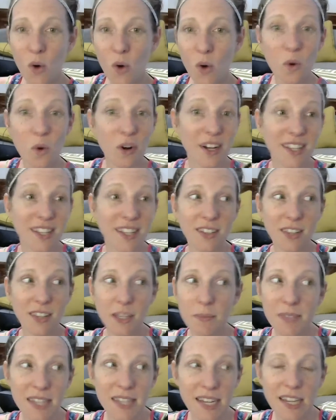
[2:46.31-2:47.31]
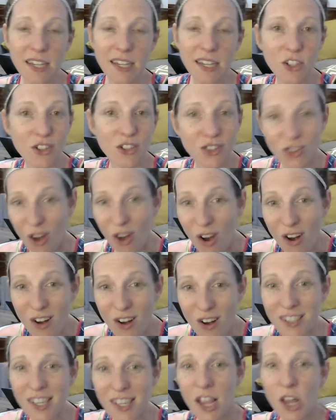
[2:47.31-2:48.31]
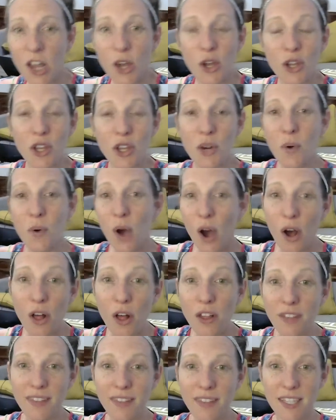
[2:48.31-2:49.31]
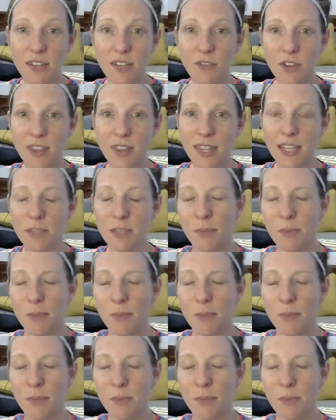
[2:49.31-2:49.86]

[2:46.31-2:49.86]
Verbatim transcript: or it's lip singing to songs, you know, all of these different things.